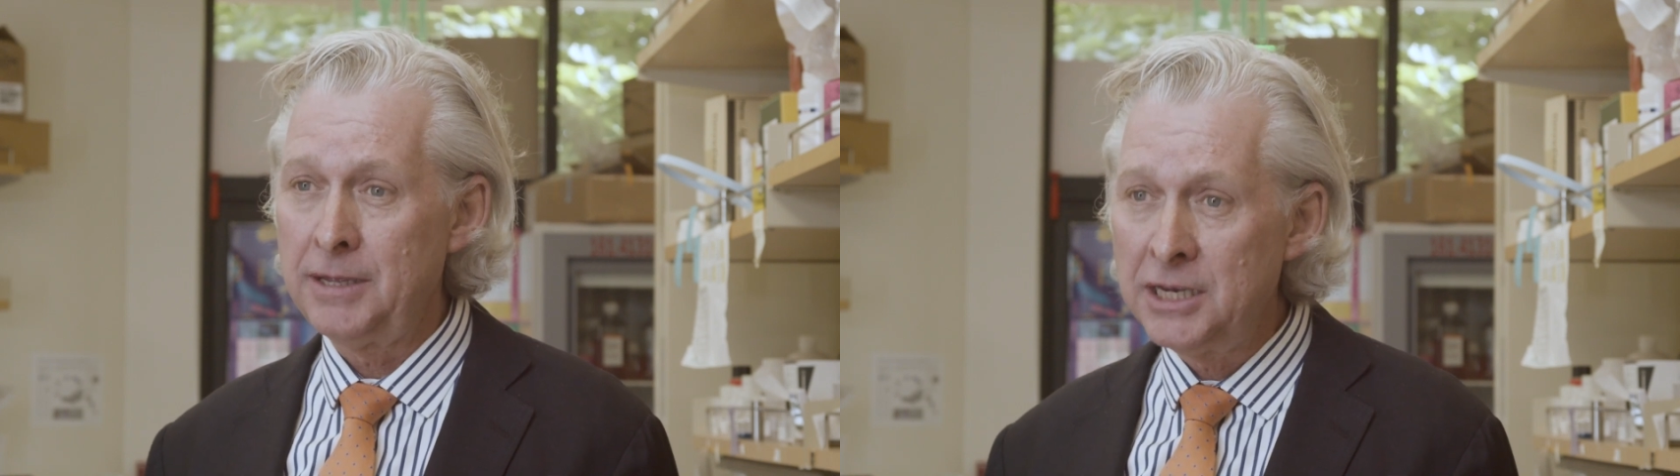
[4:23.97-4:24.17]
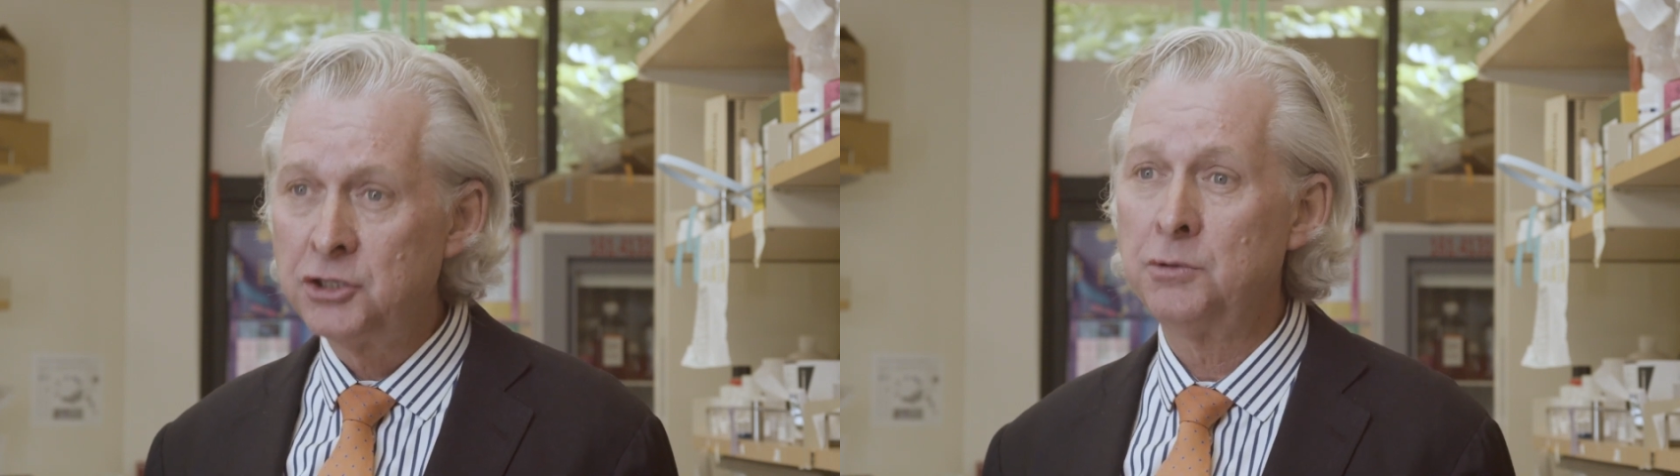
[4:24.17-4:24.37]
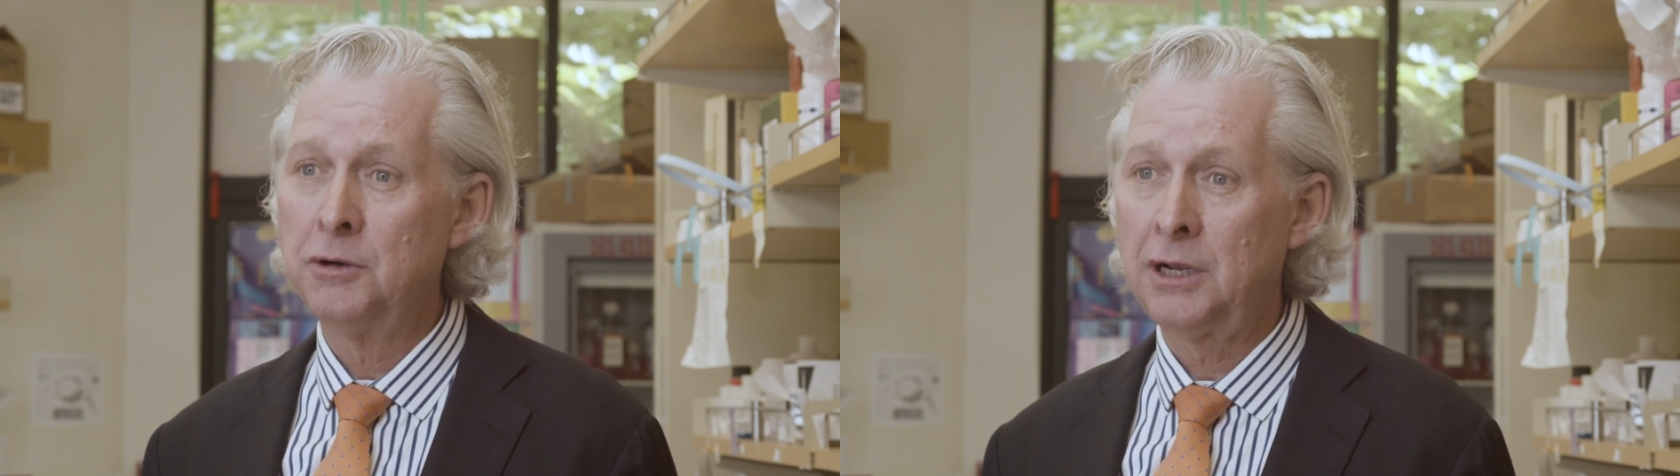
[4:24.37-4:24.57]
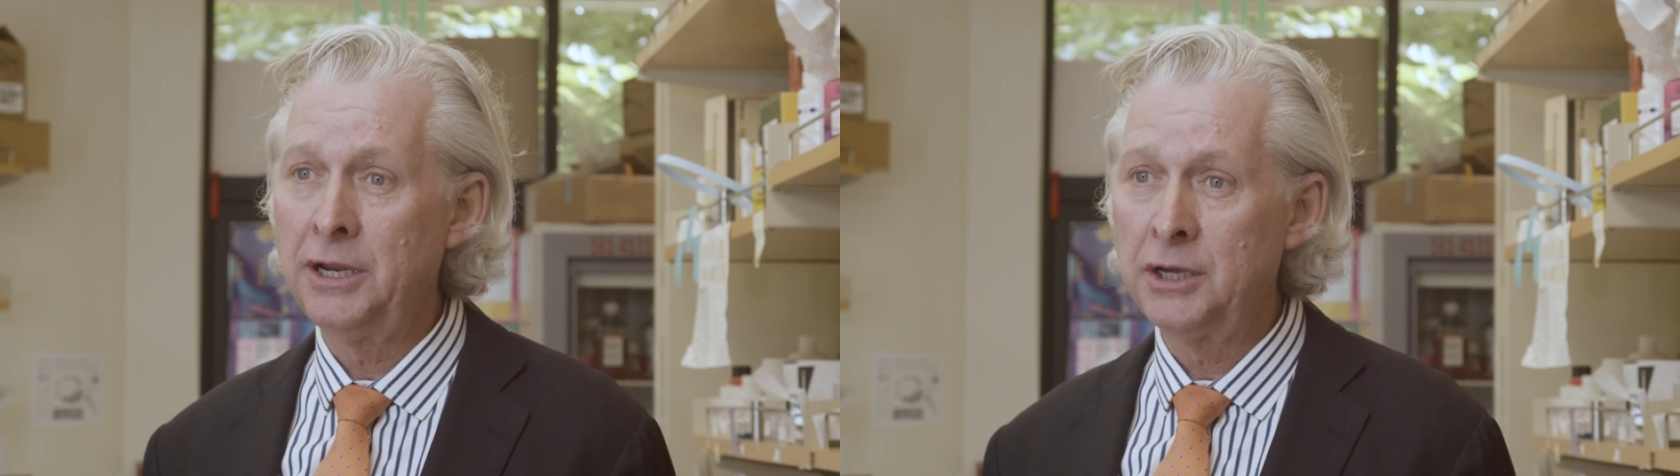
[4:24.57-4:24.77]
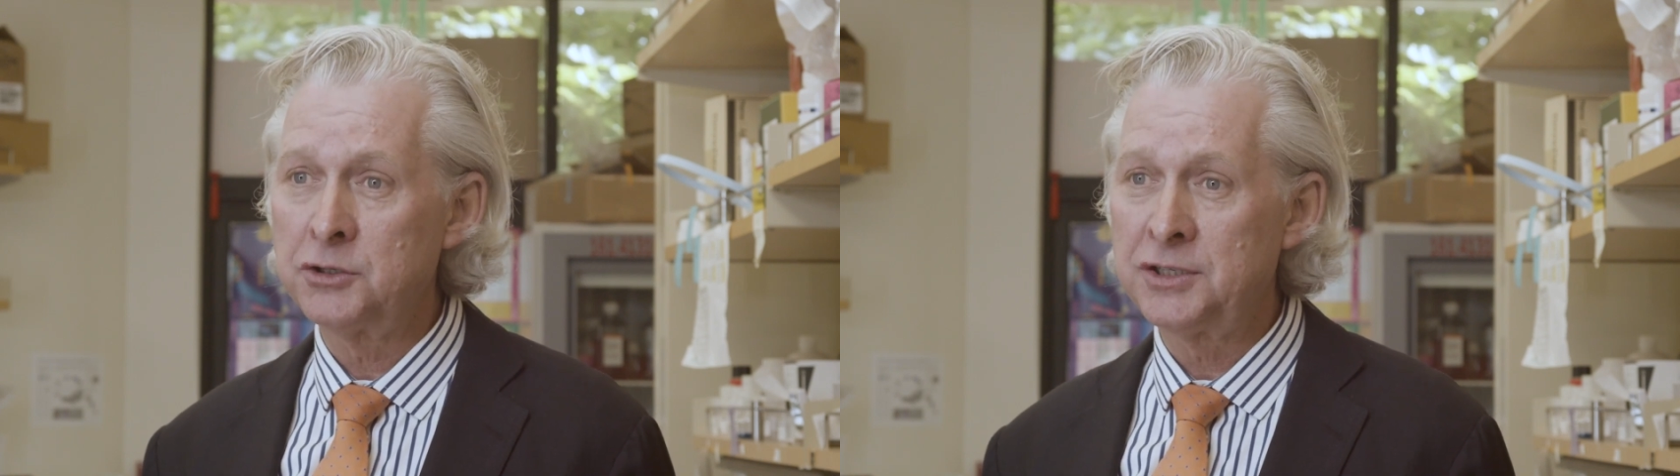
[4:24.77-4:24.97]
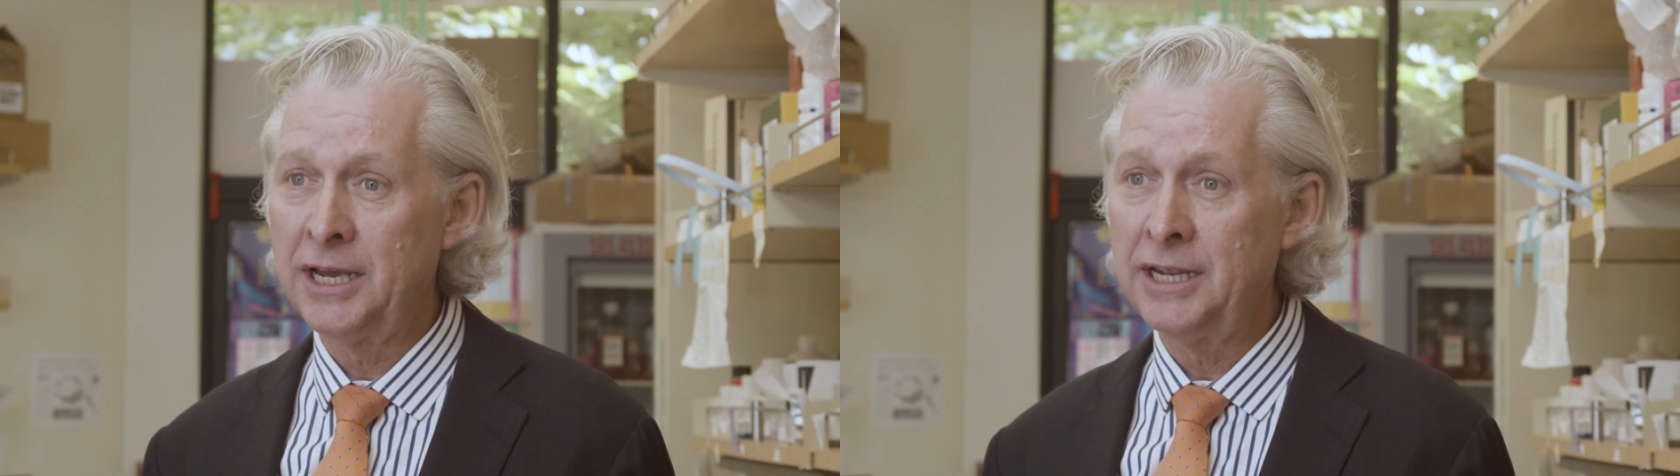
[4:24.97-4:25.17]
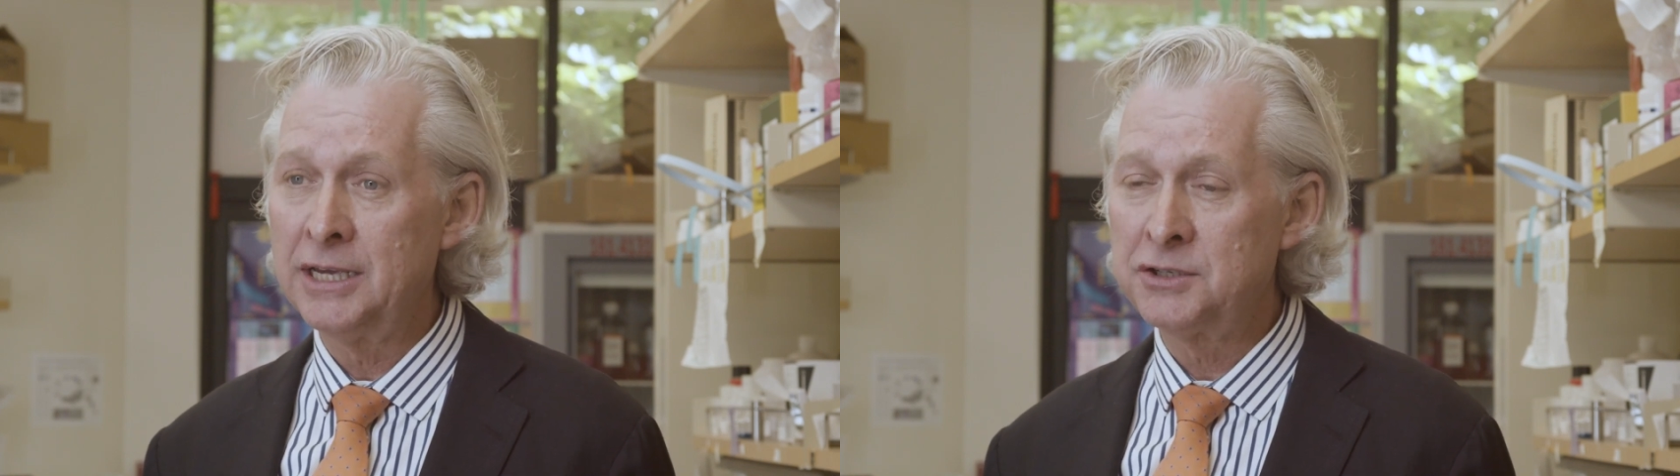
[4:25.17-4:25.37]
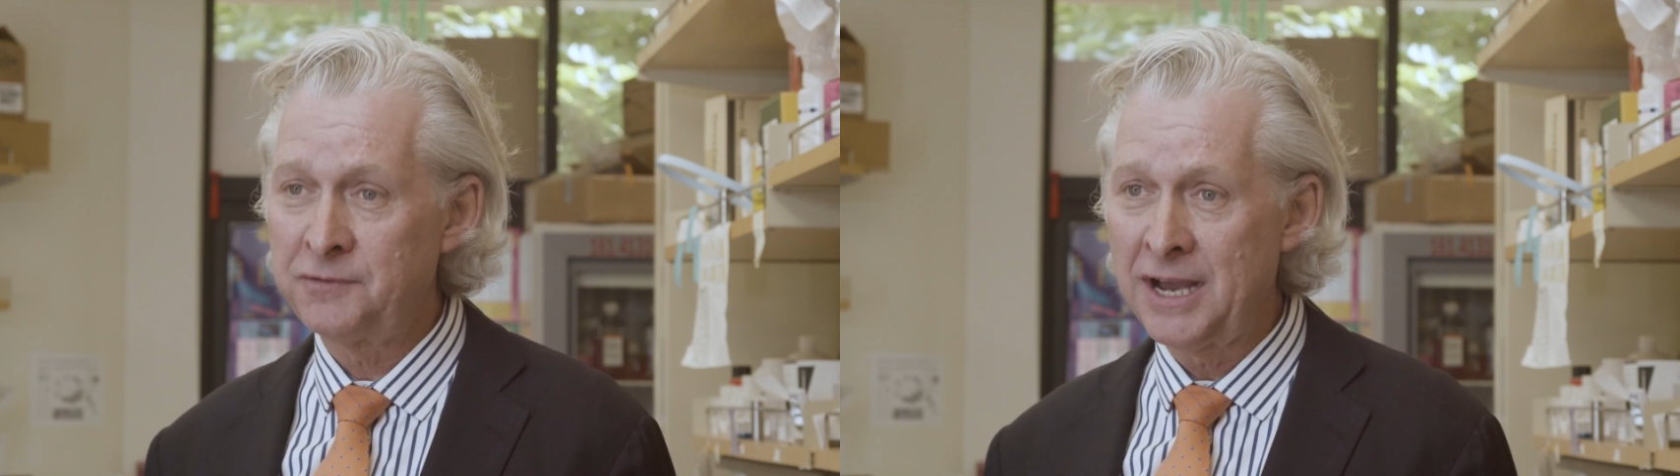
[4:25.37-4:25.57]
into a clinical
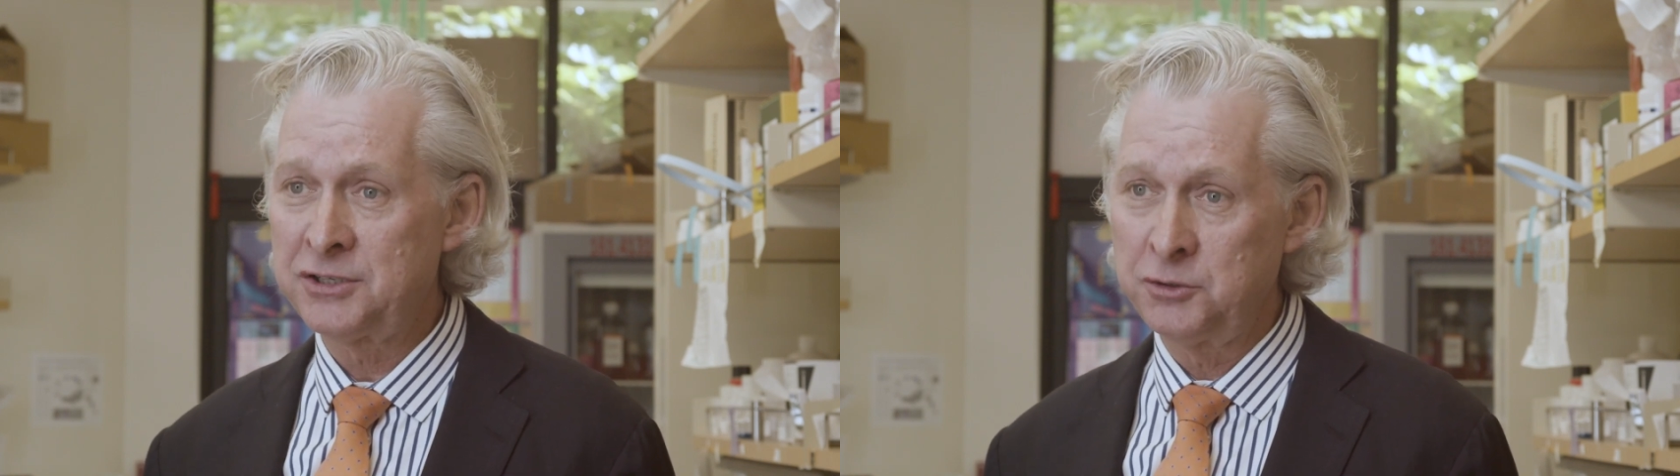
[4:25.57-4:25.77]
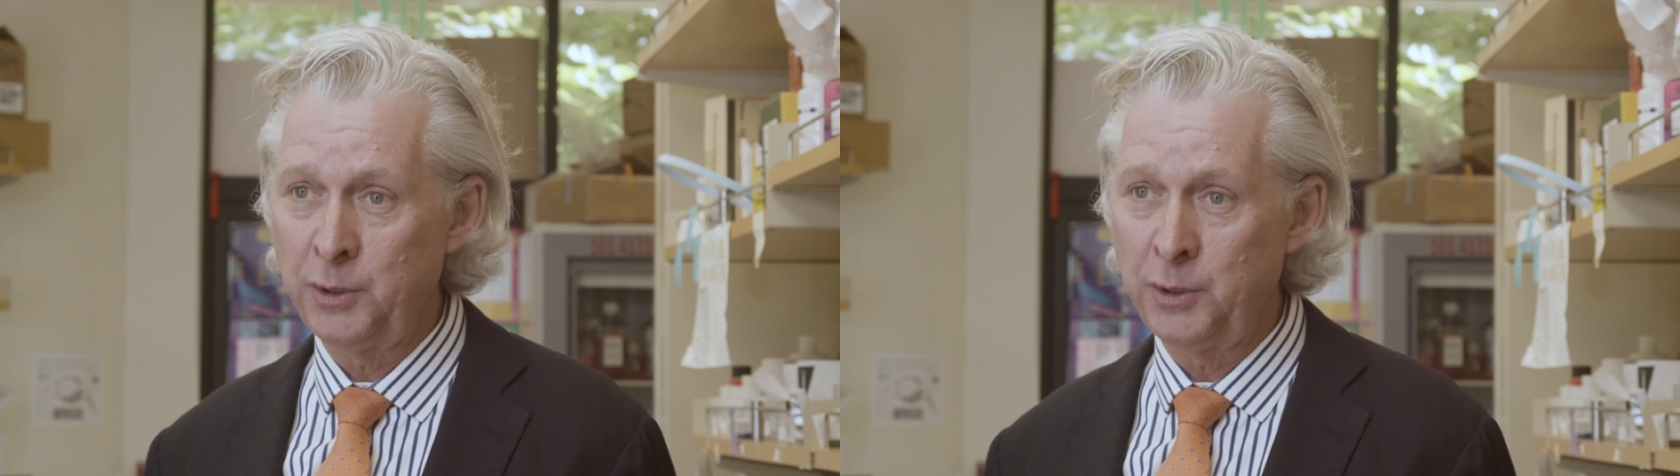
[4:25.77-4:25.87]
study as fast as